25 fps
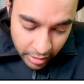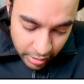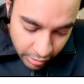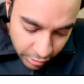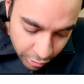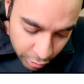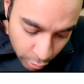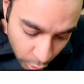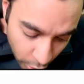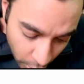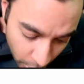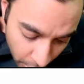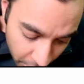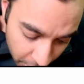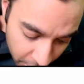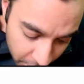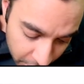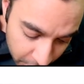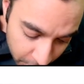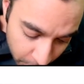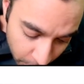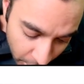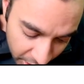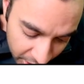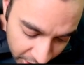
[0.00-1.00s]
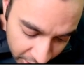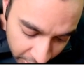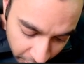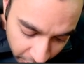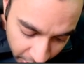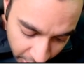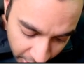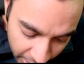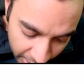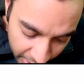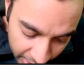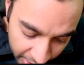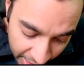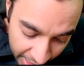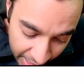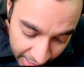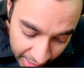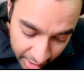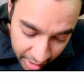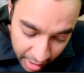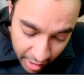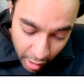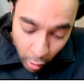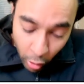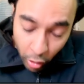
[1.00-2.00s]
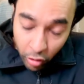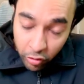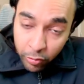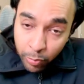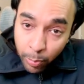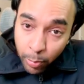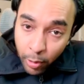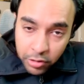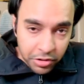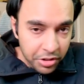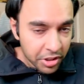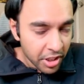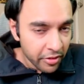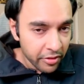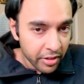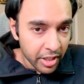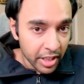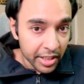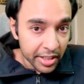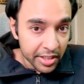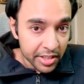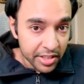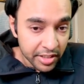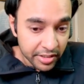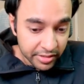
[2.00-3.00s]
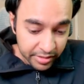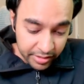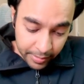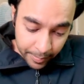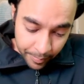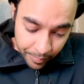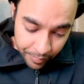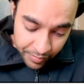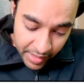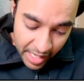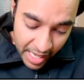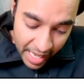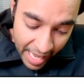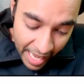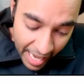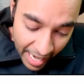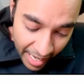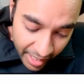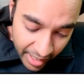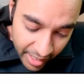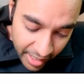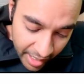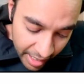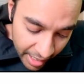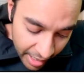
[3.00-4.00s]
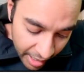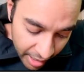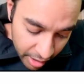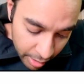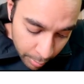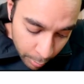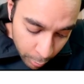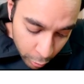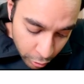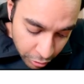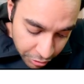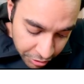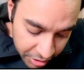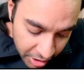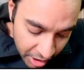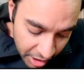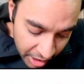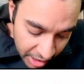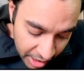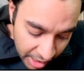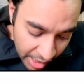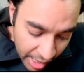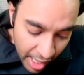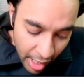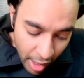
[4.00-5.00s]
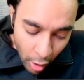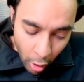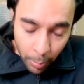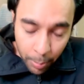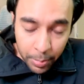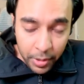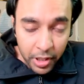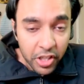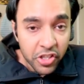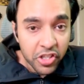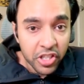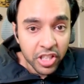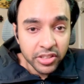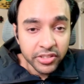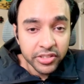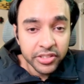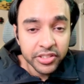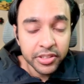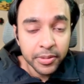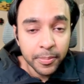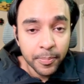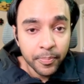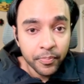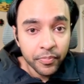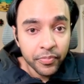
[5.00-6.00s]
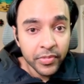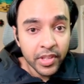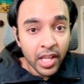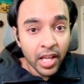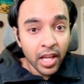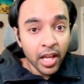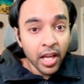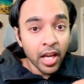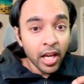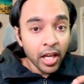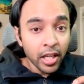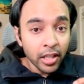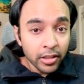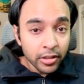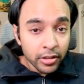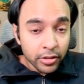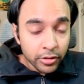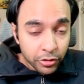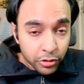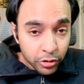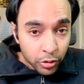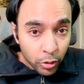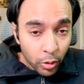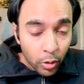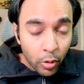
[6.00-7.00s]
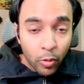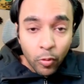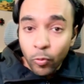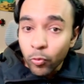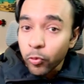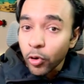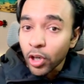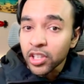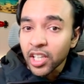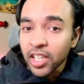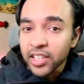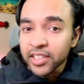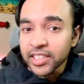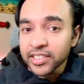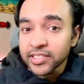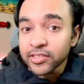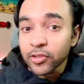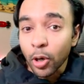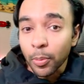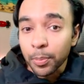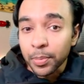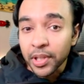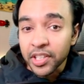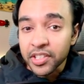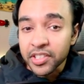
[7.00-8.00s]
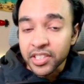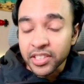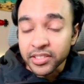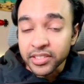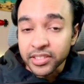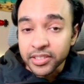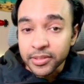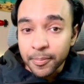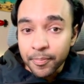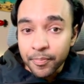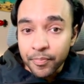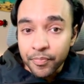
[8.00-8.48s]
So you are given an array of positive integers and at most k operations. So what are these operations?